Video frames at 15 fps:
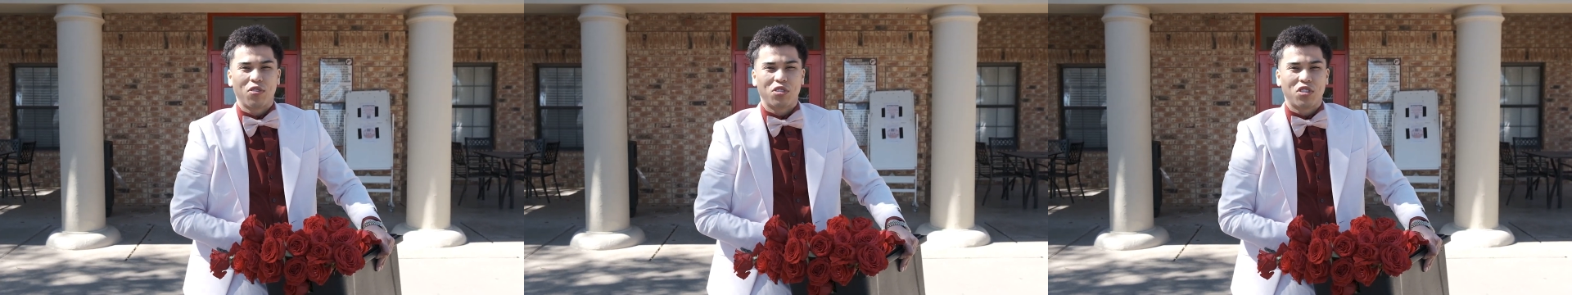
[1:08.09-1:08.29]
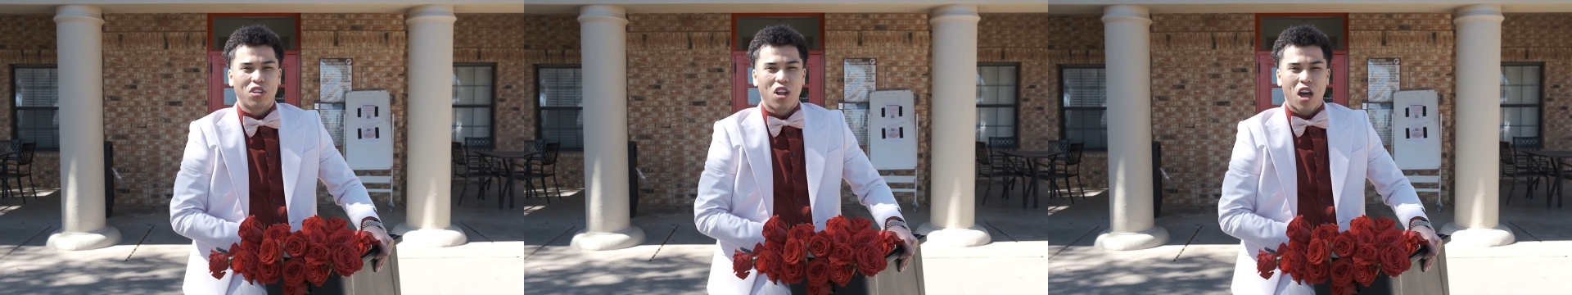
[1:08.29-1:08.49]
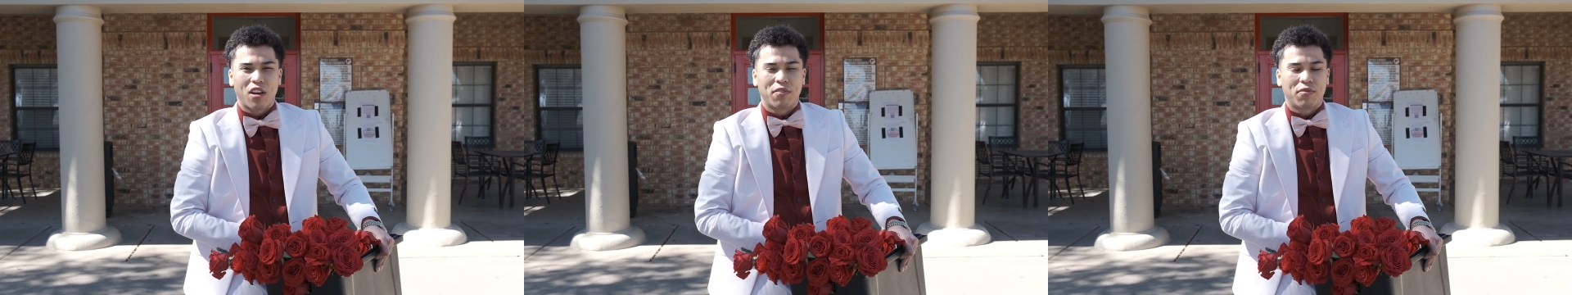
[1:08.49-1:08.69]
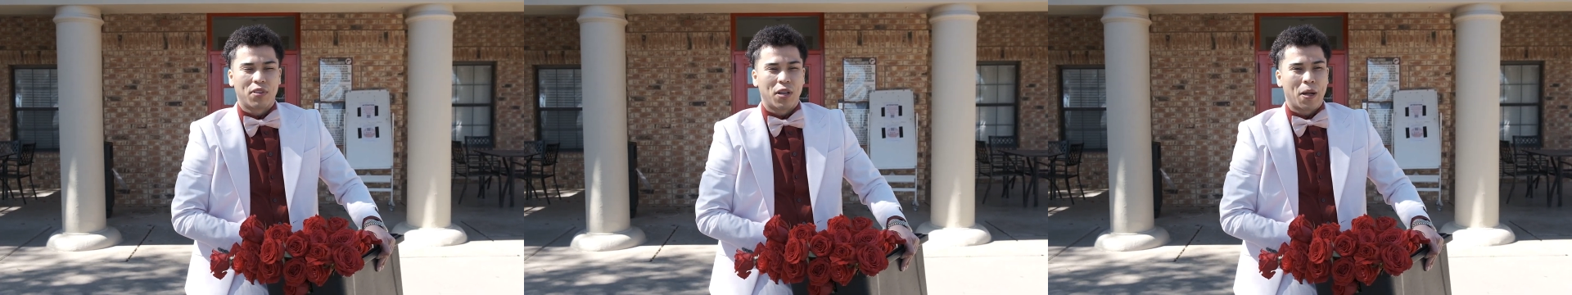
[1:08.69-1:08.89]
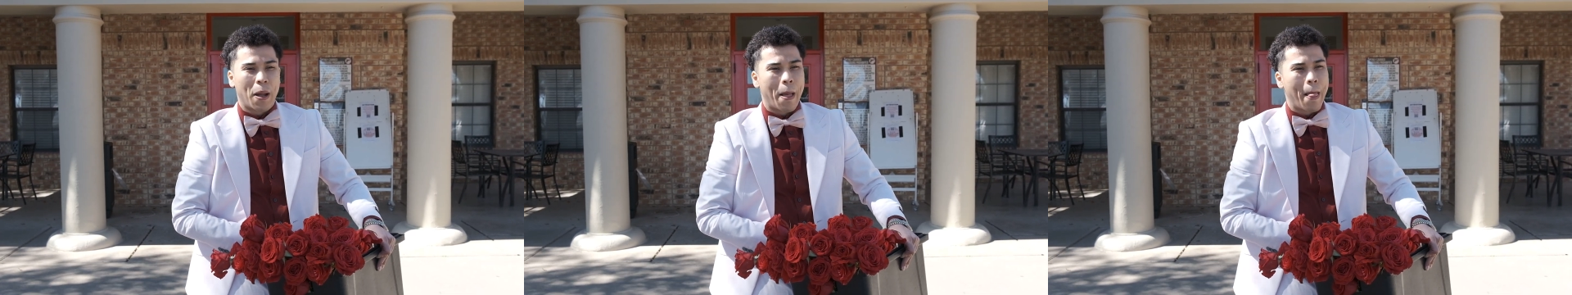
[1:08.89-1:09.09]
There's a lot of
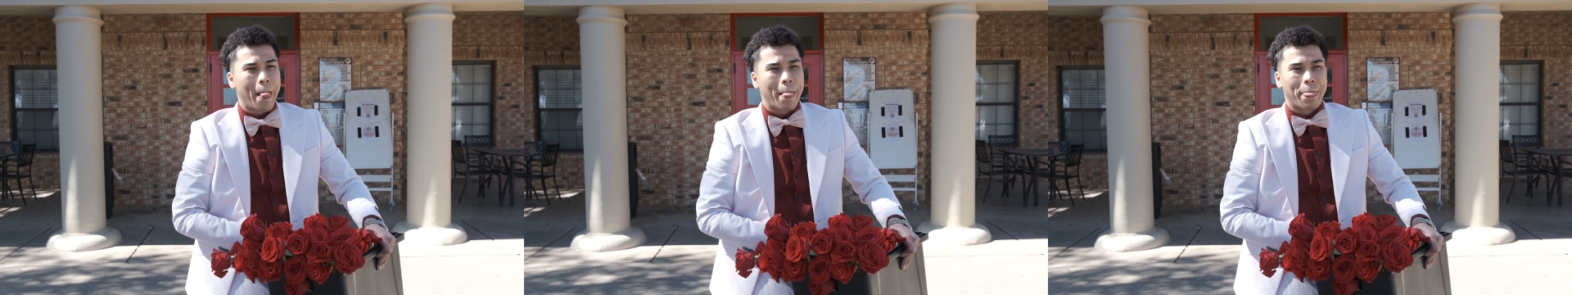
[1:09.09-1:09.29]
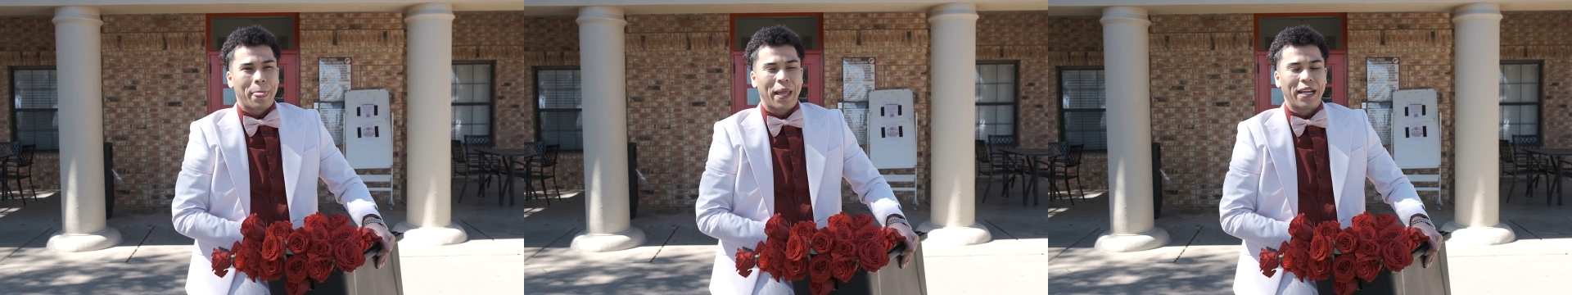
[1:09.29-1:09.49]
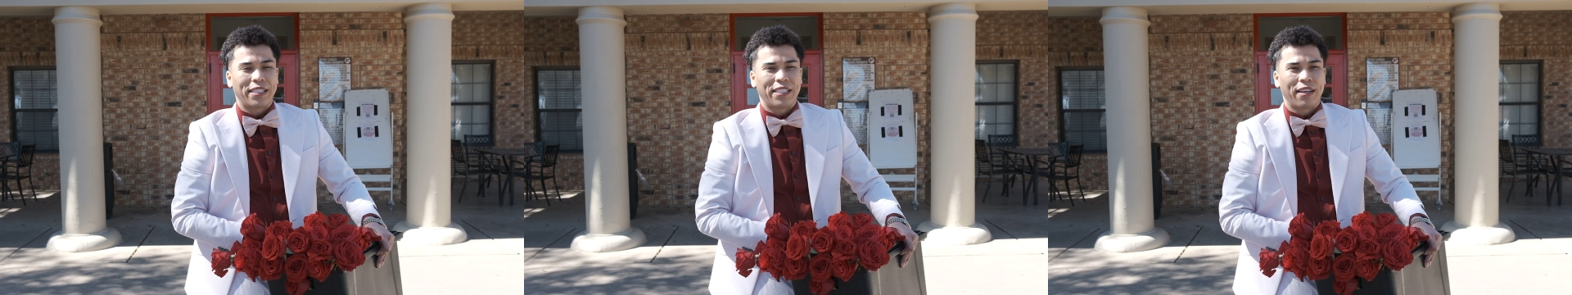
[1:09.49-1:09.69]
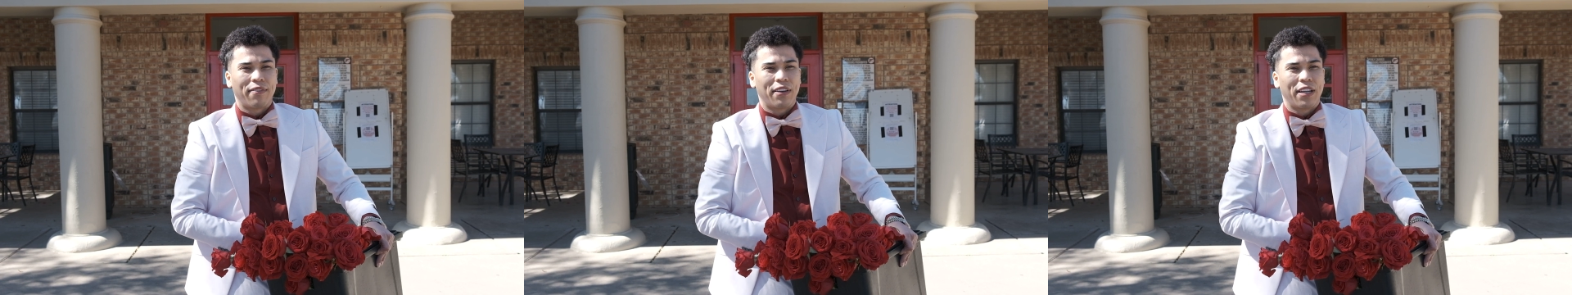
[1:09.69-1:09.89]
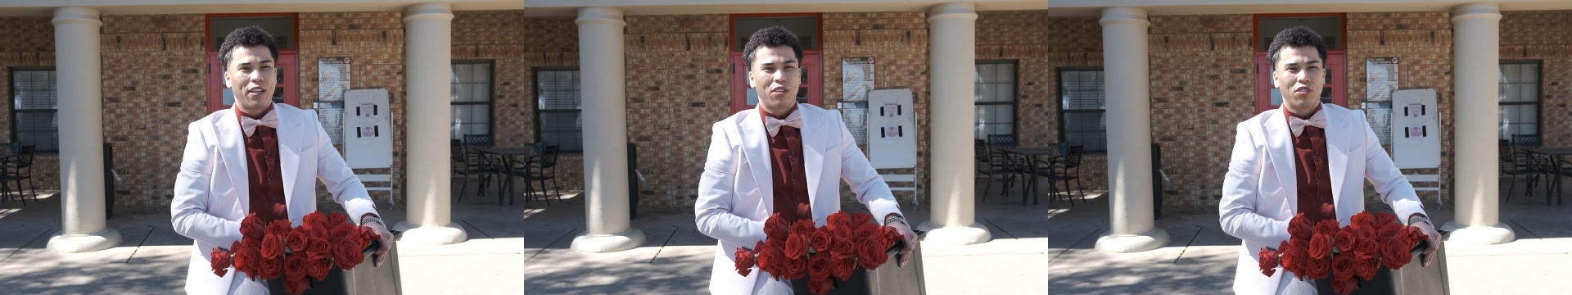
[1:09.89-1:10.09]
uh,
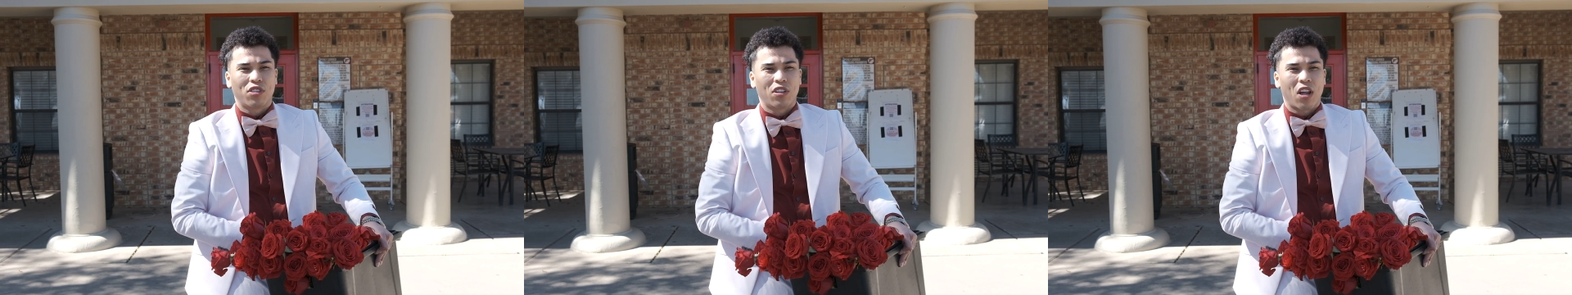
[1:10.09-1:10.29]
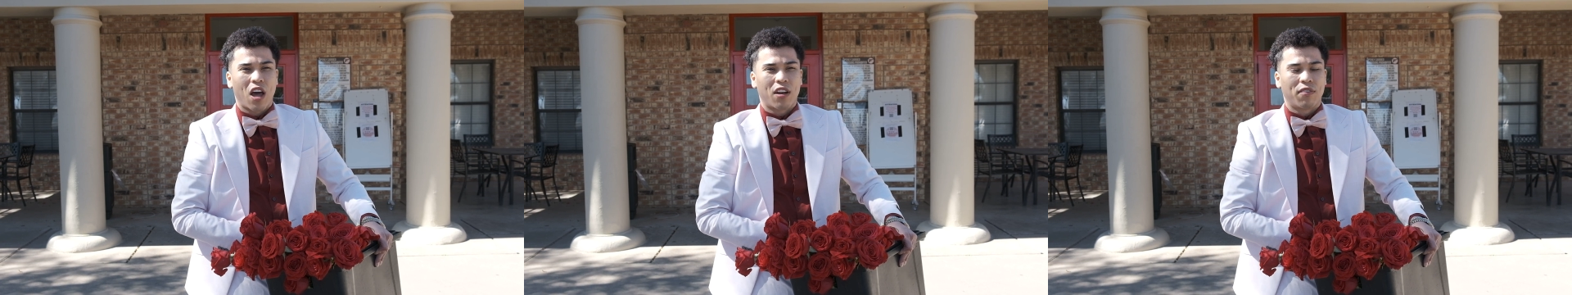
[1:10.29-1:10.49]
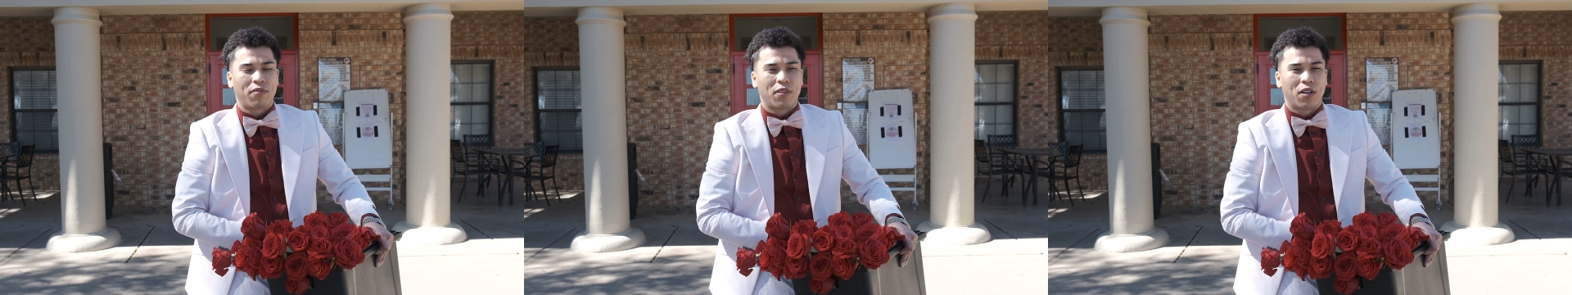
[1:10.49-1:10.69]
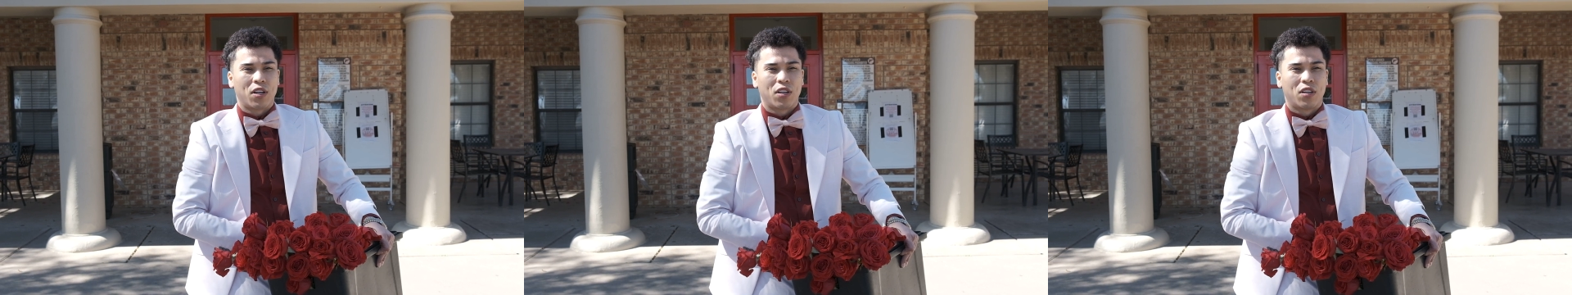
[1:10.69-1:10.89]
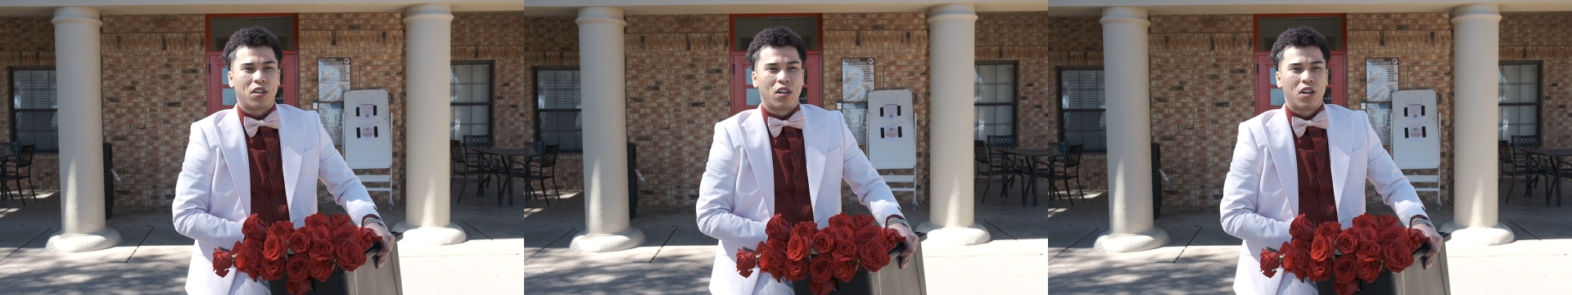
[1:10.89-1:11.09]
negativity. There's a lot of uh,
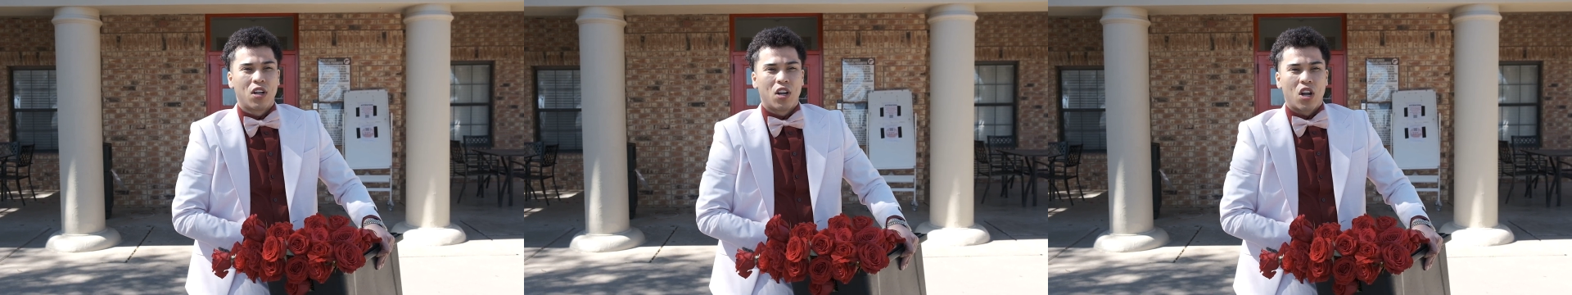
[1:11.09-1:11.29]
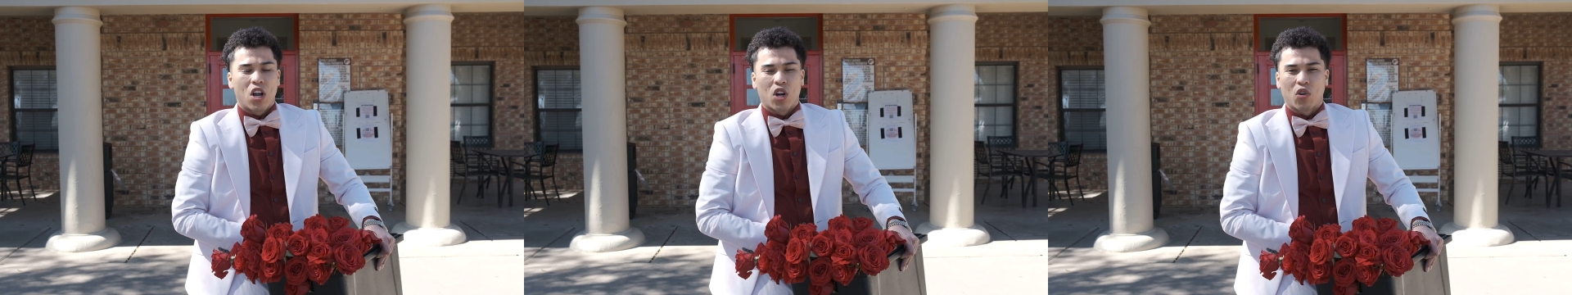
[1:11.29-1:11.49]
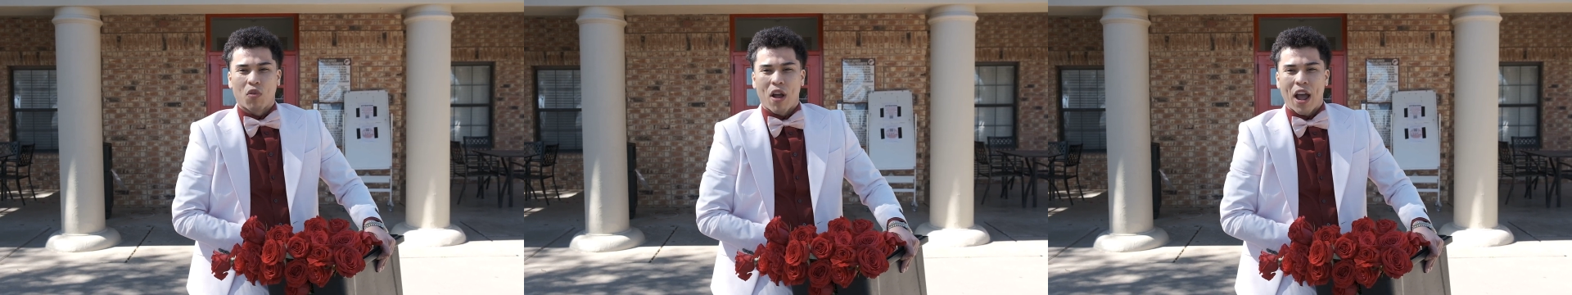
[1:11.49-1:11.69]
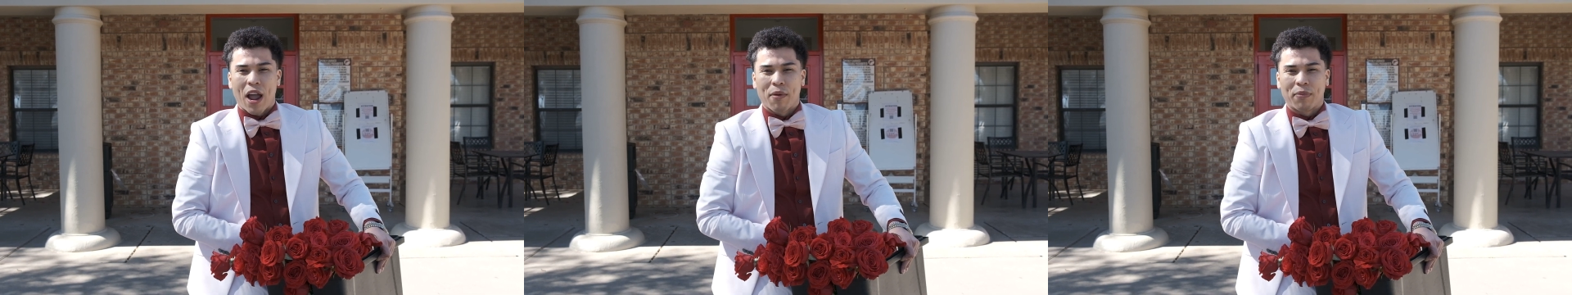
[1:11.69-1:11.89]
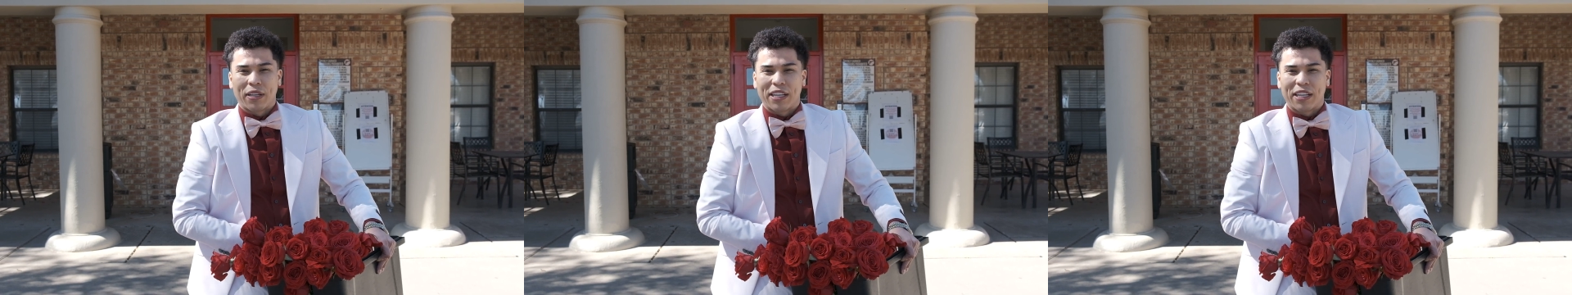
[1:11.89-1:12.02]
crime.